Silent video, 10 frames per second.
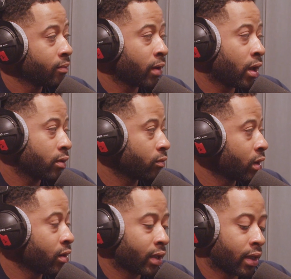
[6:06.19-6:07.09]
But
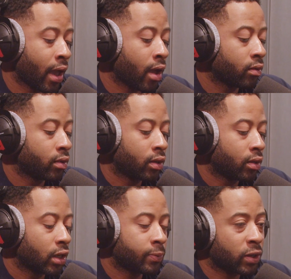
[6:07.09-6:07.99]
we're looking at
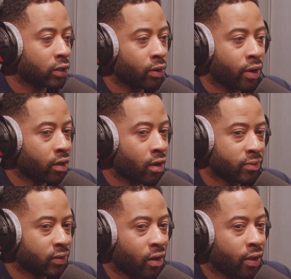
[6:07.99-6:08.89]
especially when it
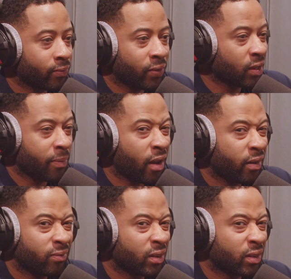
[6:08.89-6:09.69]
comes to like think about